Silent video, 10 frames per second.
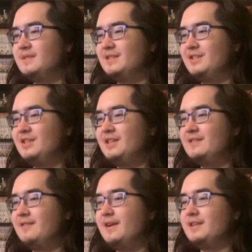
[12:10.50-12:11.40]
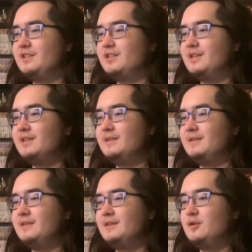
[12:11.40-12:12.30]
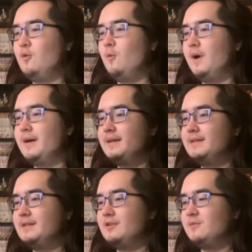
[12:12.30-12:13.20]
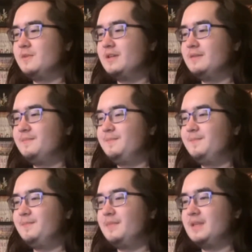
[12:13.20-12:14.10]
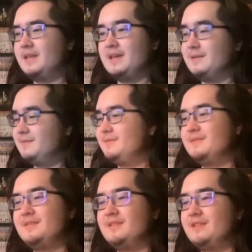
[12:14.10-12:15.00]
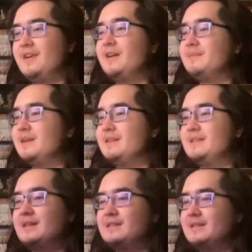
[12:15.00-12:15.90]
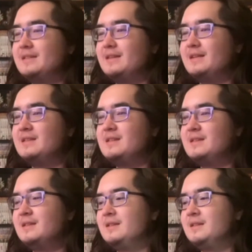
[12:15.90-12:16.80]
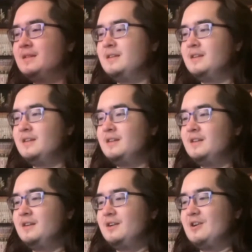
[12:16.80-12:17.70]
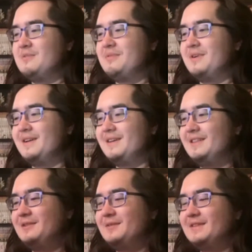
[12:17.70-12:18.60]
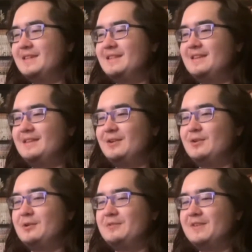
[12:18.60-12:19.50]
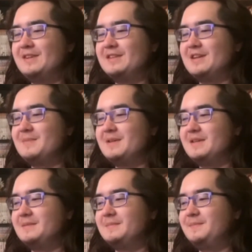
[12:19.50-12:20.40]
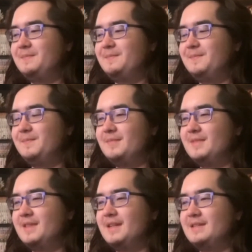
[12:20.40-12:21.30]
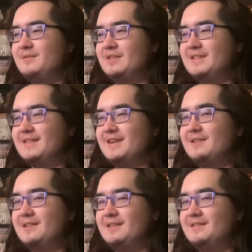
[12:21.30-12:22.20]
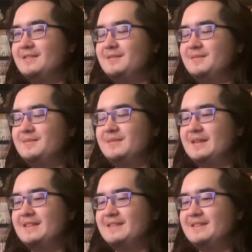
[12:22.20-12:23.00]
Shiki's fighting Jin, Weiss, and Homura. Again, the fat man, he's not done yet. Oh boy, and the twist that the chronophage is coming in. That's really scary. But